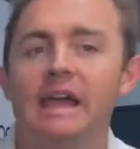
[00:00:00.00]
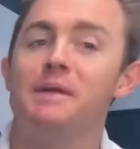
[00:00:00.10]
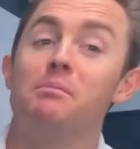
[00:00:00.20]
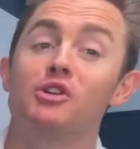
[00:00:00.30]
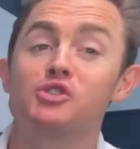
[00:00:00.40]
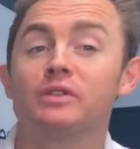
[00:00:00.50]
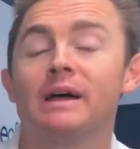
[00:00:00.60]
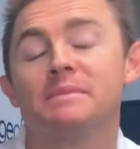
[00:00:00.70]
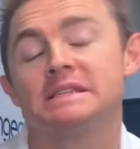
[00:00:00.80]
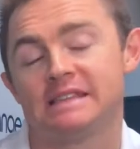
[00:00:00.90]
In module
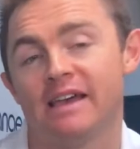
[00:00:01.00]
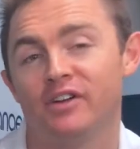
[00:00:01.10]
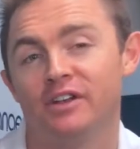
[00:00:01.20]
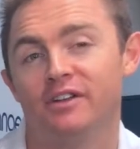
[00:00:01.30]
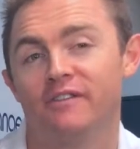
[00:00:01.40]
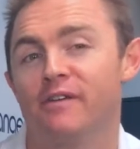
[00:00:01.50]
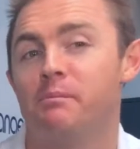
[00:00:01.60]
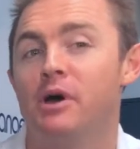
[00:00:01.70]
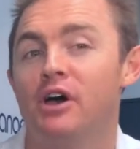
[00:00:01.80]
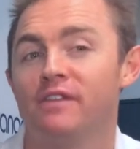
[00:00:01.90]
number 7 of the
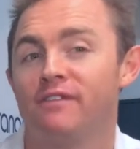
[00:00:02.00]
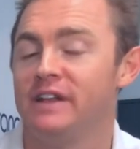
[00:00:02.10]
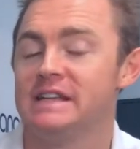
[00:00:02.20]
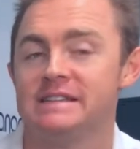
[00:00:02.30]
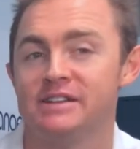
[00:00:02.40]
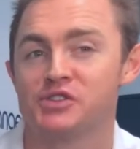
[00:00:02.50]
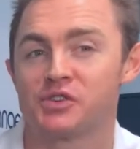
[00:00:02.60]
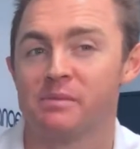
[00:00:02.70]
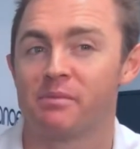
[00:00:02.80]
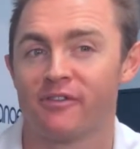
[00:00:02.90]
Perth Fitness
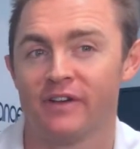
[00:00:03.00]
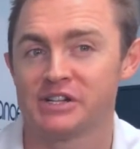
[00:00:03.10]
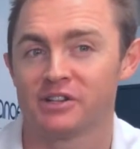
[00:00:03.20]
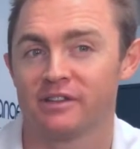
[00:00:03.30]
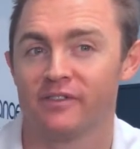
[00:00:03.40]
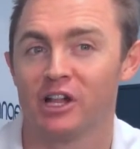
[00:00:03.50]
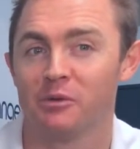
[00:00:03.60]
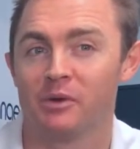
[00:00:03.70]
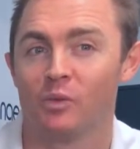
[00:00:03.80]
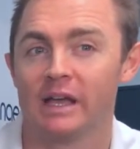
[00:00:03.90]
Industry Professional
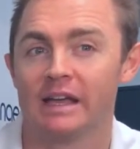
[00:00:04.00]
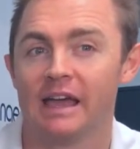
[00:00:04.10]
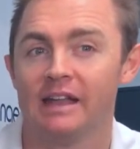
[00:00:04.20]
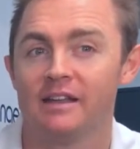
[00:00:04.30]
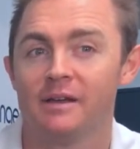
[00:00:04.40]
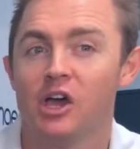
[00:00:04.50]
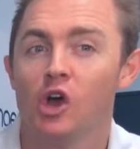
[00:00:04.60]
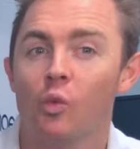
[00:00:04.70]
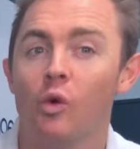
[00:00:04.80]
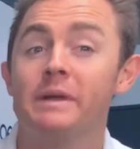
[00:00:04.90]
Development Weekend,
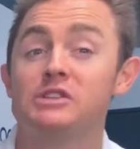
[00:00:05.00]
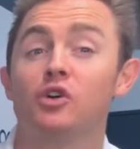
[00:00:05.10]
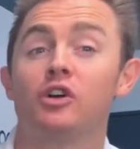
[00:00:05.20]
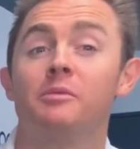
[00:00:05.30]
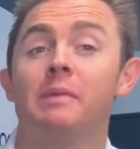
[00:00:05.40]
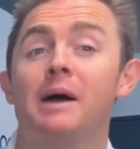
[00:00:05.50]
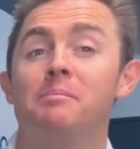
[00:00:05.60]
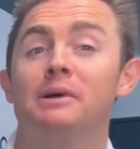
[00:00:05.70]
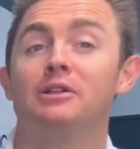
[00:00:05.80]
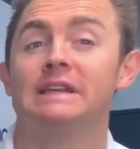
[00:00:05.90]
we'll be talking
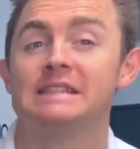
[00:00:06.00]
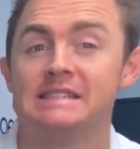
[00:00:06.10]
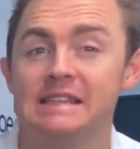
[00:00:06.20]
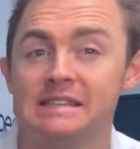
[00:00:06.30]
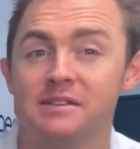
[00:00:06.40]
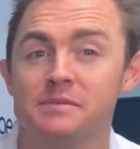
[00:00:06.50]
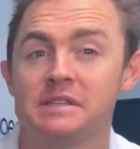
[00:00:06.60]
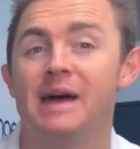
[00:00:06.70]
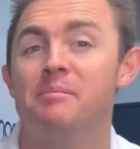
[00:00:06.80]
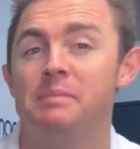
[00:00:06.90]
about building systems
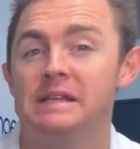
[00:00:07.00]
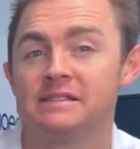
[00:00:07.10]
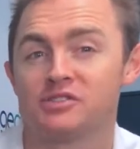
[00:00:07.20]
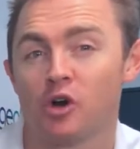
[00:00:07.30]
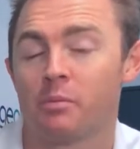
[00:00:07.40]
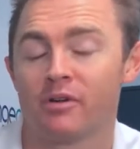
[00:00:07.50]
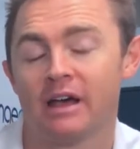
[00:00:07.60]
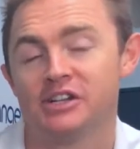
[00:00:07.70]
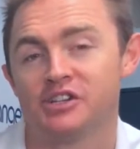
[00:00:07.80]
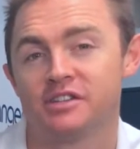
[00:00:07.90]
and business
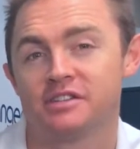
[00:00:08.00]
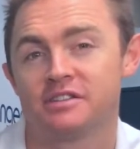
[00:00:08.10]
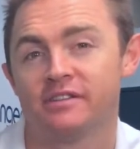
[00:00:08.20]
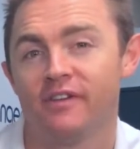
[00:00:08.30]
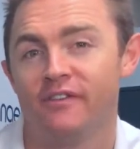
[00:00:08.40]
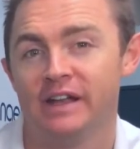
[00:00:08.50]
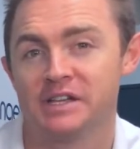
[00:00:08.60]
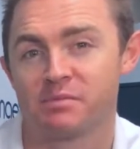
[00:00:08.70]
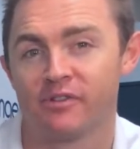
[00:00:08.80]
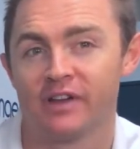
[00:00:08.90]
operations for fitness
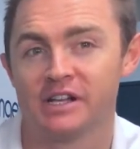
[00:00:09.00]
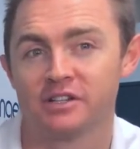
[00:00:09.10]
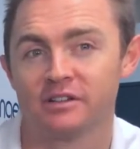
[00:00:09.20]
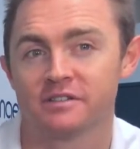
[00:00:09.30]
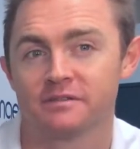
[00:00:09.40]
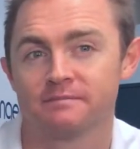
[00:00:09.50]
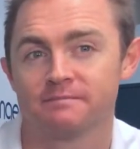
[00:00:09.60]
professionals.